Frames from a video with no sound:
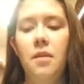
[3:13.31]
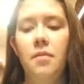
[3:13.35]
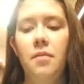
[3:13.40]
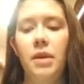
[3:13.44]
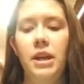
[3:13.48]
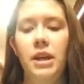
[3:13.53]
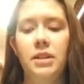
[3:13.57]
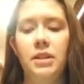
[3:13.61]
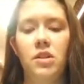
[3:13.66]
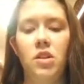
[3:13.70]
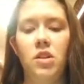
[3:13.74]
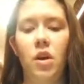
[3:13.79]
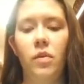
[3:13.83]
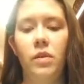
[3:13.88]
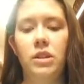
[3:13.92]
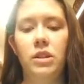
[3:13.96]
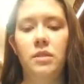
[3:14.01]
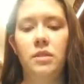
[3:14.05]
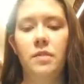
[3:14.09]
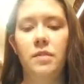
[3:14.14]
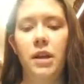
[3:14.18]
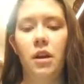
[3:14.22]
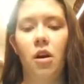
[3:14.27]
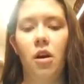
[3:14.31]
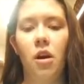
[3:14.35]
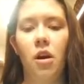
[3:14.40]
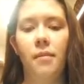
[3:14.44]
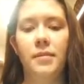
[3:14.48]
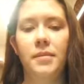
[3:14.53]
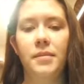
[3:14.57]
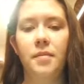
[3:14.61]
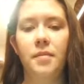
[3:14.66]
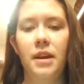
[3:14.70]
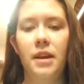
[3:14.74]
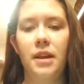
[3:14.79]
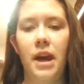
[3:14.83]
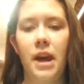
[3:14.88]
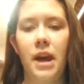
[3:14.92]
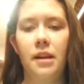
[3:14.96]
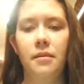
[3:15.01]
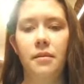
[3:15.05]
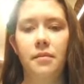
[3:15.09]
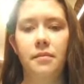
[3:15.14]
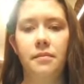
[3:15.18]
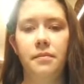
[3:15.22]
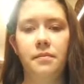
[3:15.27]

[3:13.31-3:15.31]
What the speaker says: because no one's being harmed by that.